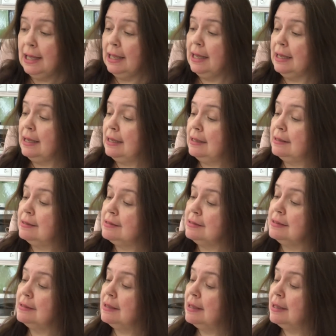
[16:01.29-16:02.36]
And
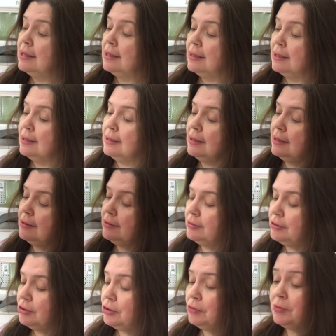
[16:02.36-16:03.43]
it'll
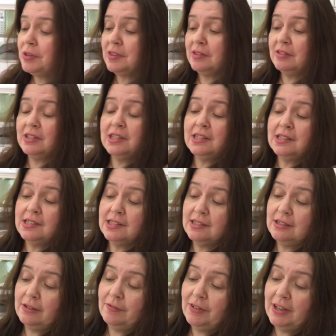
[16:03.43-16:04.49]
go with the
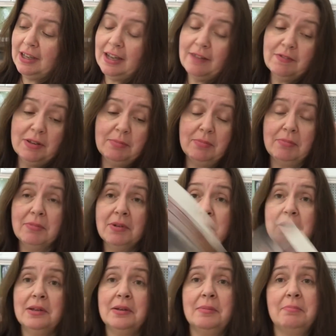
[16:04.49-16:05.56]
stuff I have in
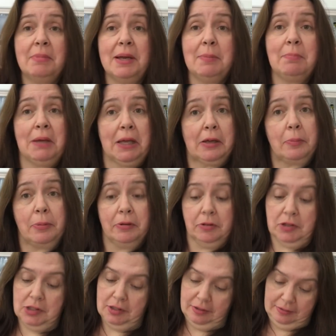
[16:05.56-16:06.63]
my pink
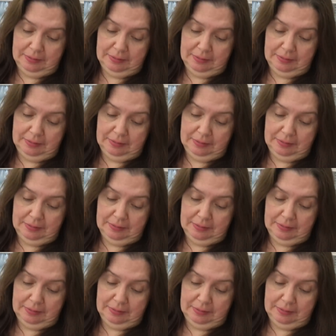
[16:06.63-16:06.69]
purse.